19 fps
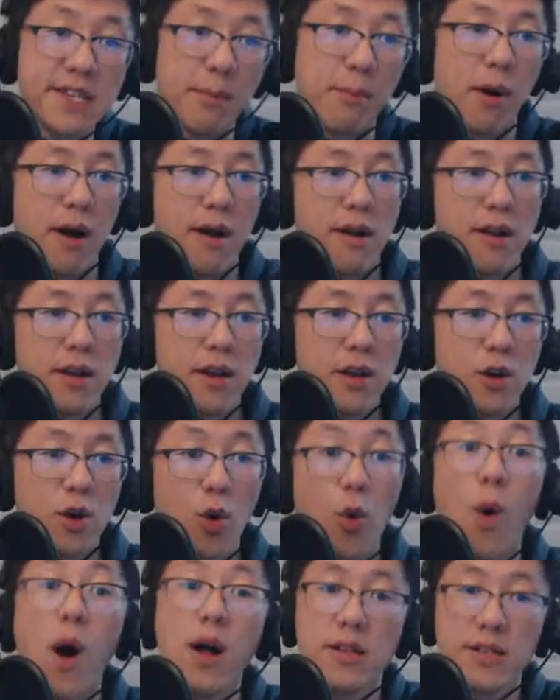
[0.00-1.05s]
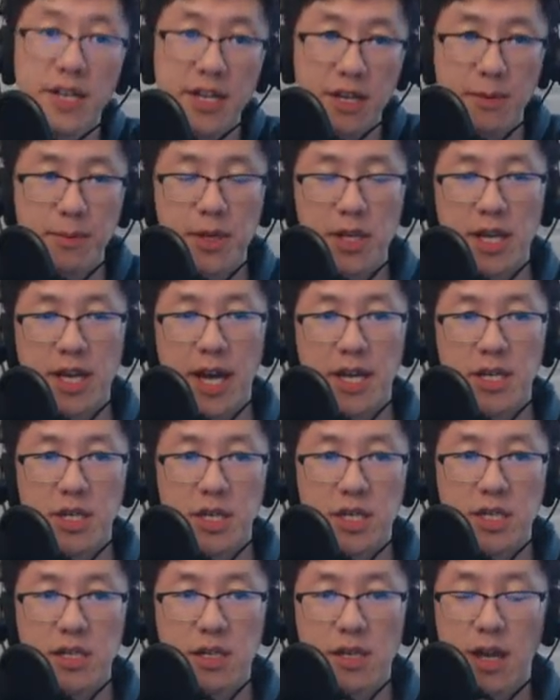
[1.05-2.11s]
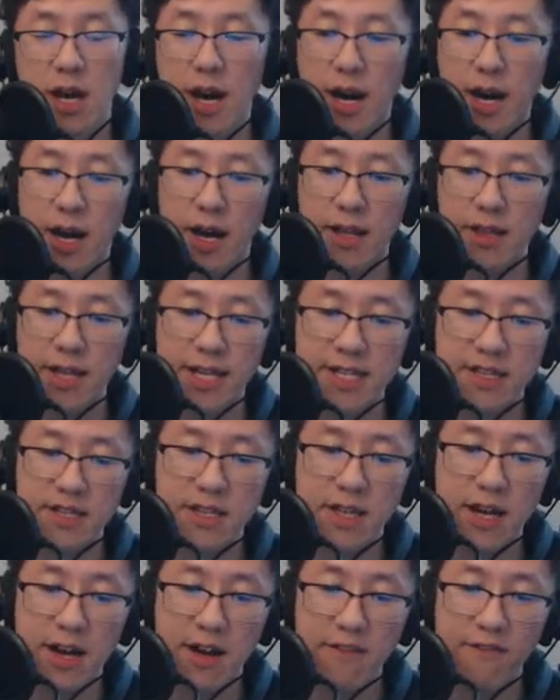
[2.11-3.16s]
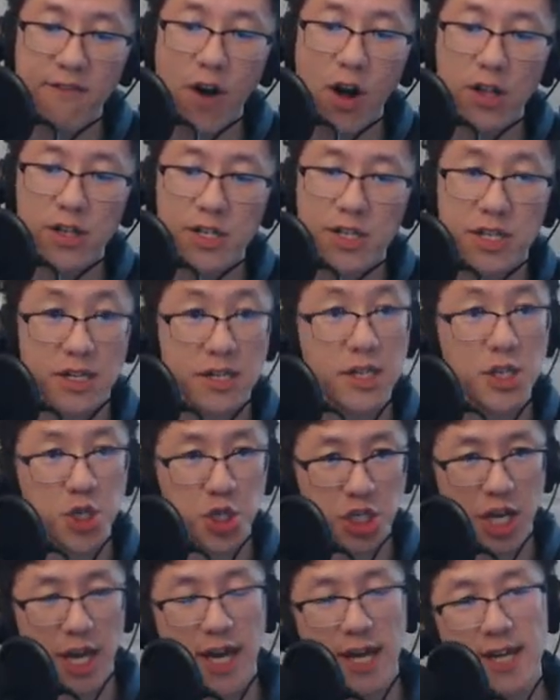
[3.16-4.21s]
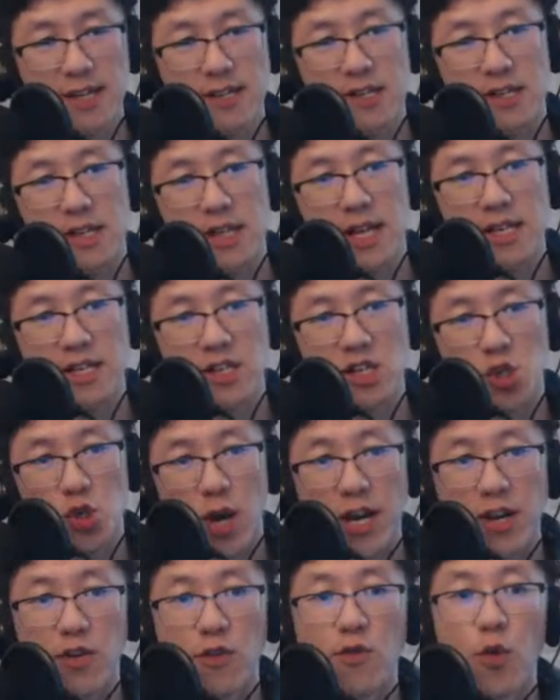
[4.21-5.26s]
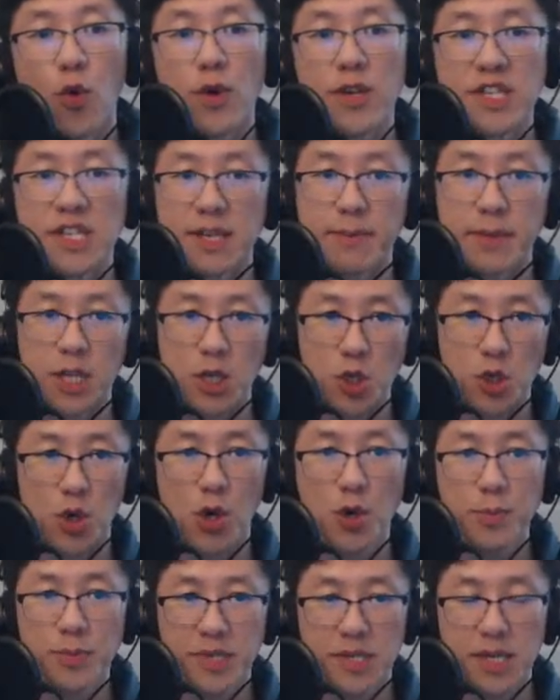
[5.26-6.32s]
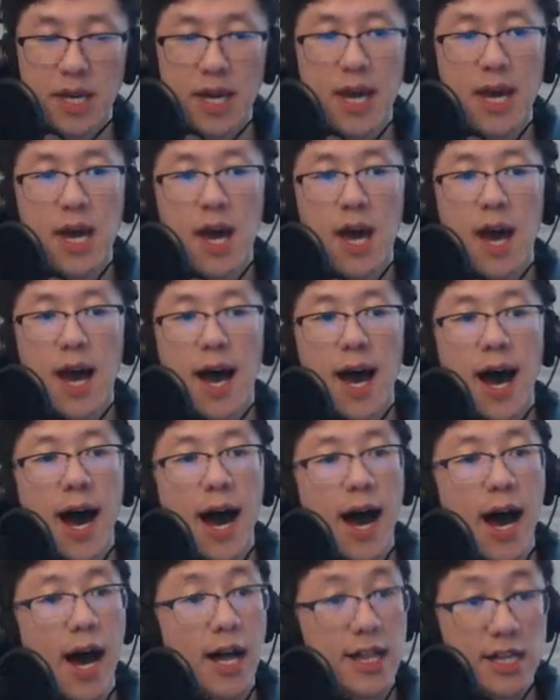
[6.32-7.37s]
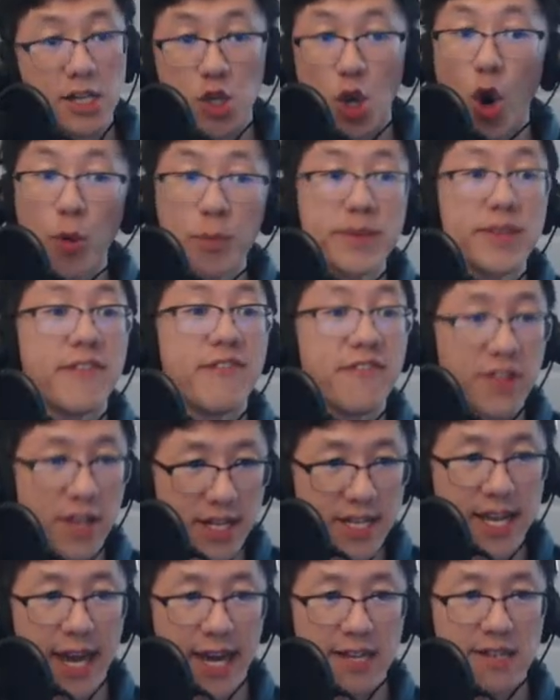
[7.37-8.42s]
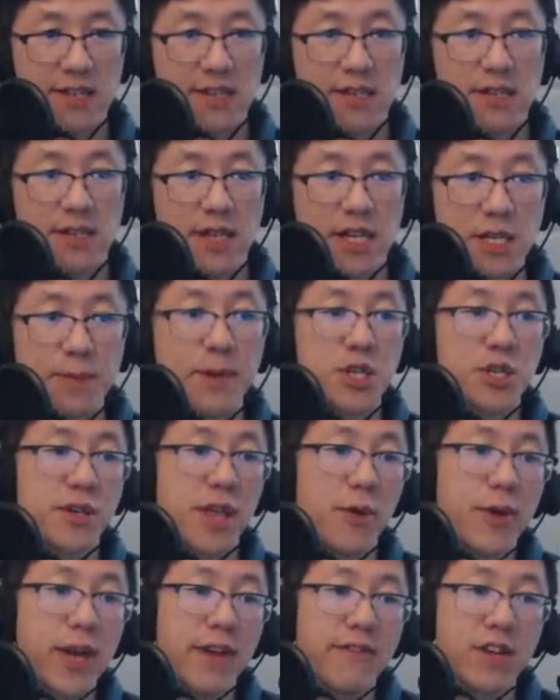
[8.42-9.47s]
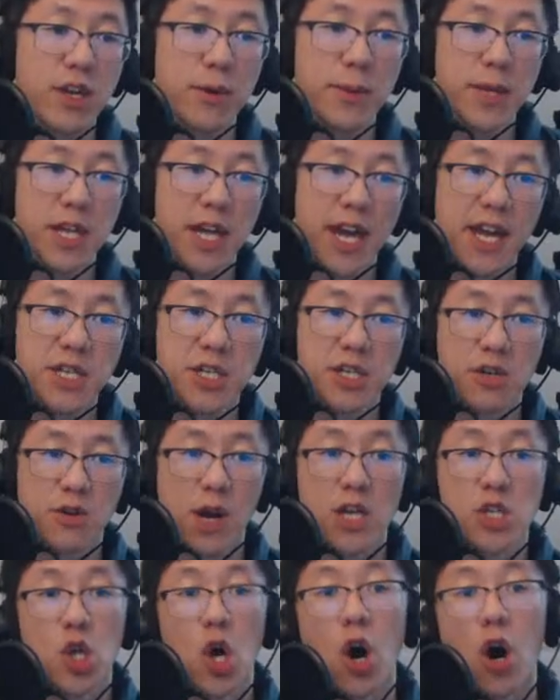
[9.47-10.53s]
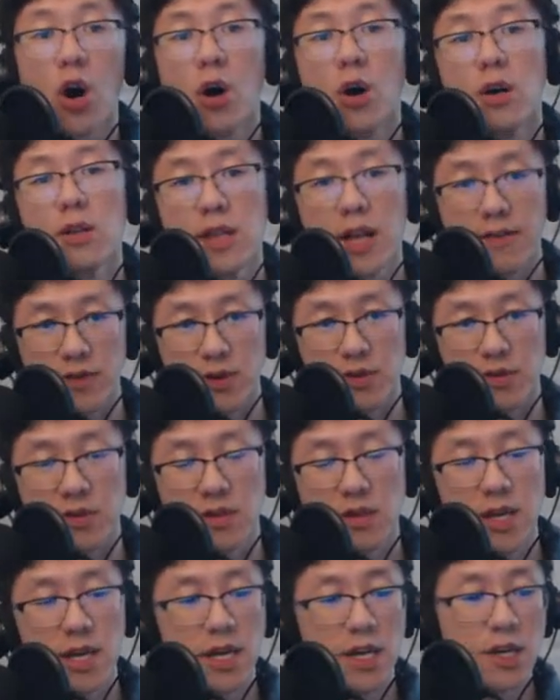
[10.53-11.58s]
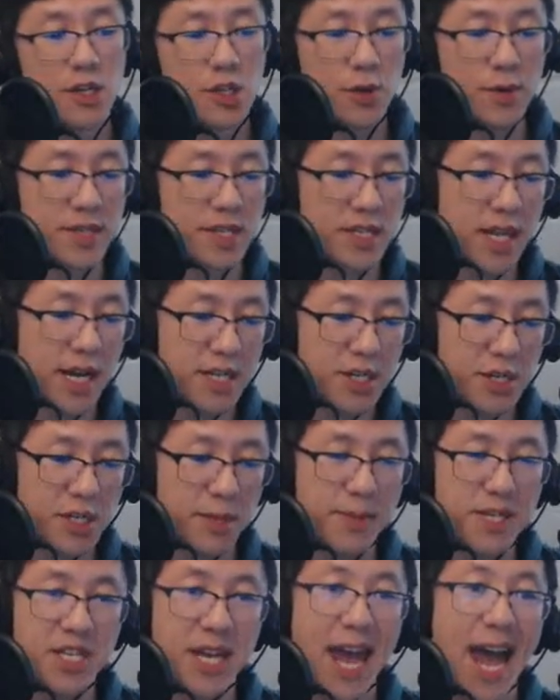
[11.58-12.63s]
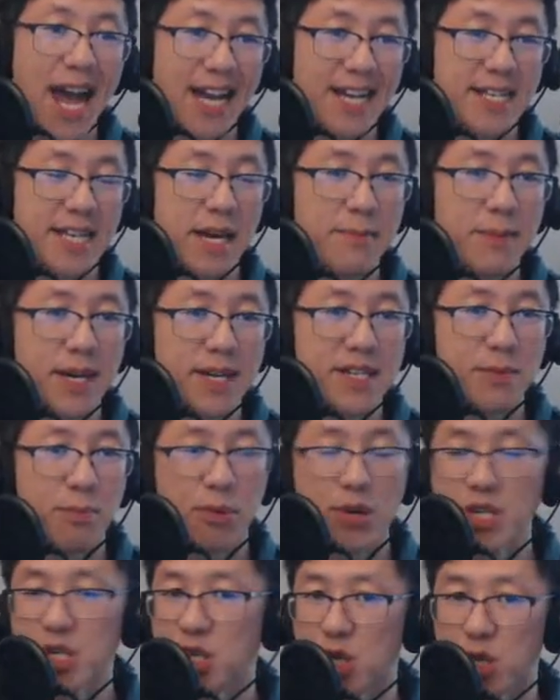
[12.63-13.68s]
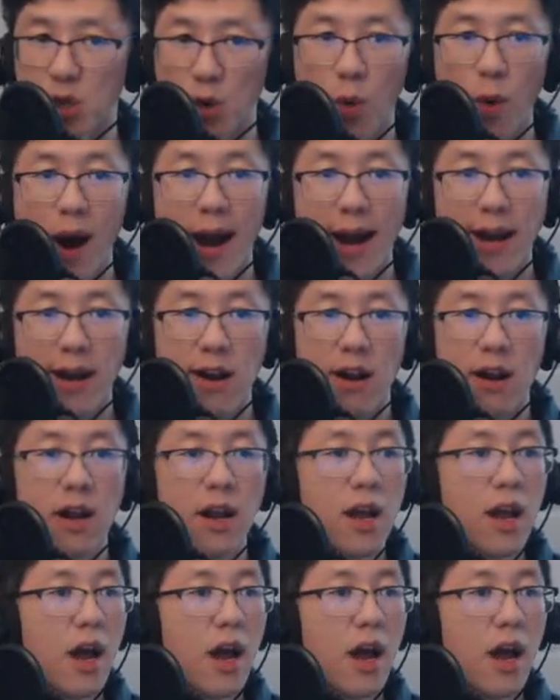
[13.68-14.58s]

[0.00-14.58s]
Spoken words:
the bar, quality communication. Let's not fall into cliches. Let's try to avoid some of the tropes. Let's open the floodgates. Let's make sure that we have a communication across all levels. So it's not just a bunch of academics preaching to the choir,